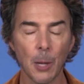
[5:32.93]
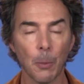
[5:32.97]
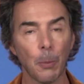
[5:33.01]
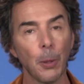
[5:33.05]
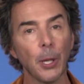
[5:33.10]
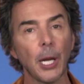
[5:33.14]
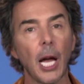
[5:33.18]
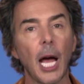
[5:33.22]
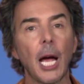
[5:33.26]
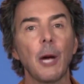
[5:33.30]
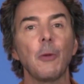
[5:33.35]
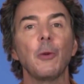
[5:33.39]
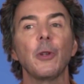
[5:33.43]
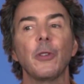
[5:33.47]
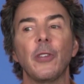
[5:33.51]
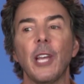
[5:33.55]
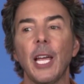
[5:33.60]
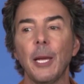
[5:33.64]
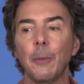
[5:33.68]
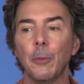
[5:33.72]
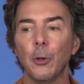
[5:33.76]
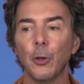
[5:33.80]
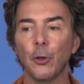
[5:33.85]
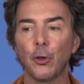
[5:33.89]
but I was
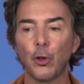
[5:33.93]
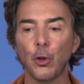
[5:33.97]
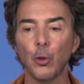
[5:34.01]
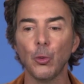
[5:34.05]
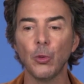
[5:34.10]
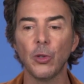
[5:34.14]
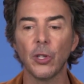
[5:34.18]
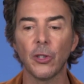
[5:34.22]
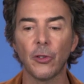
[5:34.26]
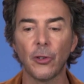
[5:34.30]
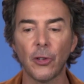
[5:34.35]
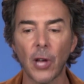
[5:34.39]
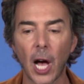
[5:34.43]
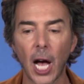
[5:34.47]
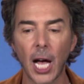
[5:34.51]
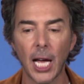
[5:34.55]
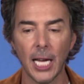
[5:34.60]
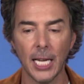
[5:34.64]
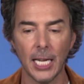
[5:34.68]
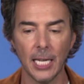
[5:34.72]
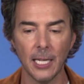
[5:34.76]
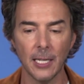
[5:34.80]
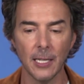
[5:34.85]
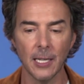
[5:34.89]
able to
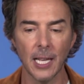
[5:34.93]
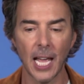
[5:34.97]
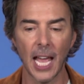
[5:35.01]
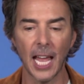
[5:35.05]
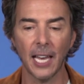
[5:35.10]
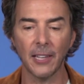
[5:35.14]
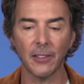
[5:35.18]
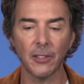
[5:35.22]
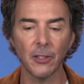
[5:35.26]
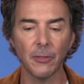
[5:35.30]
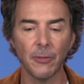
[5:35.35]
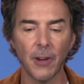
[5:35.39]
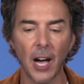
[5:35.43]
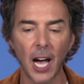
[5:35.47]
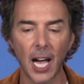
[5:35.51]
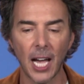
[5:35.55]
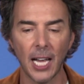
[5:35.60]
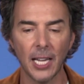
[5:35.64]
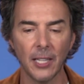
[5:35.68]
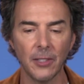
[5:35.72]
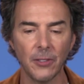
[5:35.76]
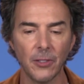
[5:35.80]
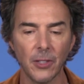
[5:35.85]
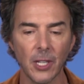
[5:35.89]
design and
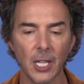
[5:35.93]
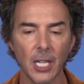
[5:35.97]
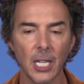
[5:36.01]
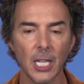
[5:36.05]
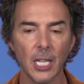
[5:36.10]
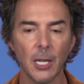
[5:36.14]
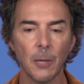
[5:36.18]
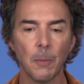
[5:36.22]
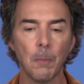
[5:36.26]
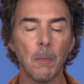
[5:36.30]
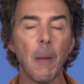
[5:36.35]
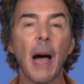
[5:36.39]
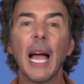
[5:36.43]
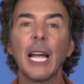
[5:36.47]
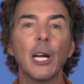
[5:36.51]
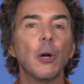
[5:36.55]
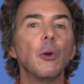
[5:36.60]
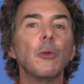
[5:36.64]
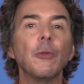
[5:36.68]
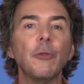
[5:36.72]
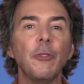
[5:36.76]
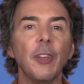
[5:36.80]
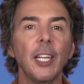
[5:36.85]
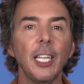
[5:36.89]
devise my
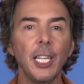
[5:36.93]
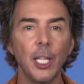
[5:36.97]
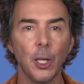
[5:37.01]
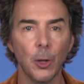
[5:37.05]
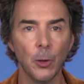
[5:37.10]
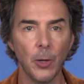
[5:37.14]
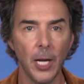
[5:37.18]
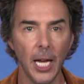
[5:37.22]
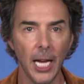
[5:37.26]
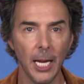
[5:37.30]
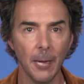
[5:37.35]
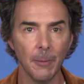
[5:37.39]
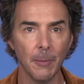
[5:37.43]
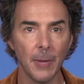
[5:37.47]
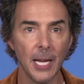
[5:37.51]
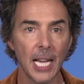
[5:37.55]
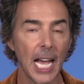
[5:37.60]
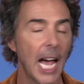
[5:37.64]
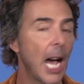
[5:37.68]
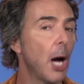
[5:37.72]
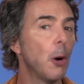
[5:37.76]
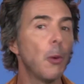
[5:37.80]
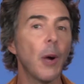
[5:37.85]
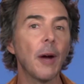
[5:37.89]
own video game
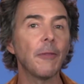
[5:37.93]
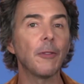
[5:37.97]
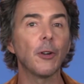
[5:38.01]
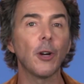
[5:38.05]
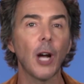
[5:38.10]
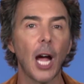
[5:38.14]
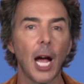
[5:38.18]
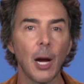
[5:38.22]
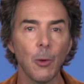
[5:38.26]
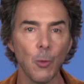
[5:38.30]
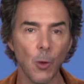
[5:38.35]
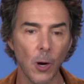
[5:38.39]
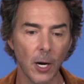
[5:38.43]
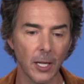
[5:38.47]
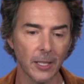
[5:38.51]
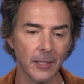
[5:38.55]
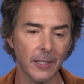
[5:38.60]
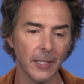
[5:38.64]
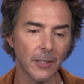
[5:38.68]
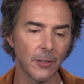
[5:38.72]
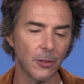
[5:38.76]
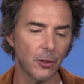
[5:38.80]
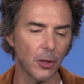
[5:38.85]
however I wanted.